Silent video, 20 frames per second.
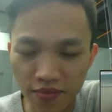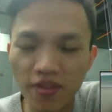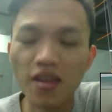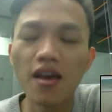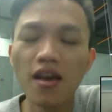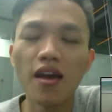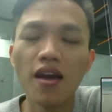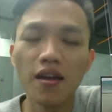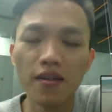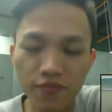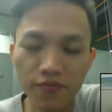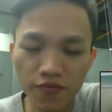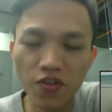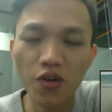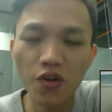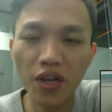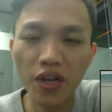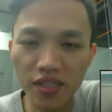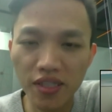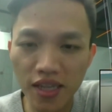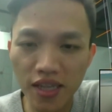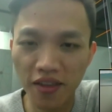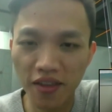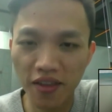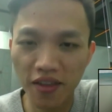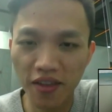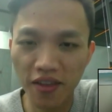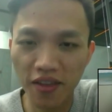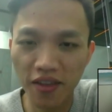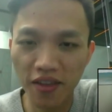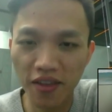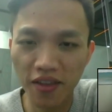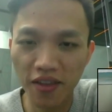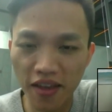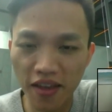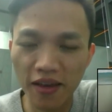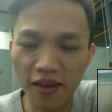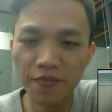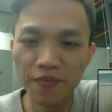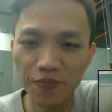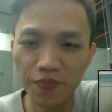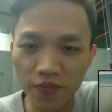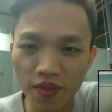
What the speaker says: Yeah, very exhausting year, yeah.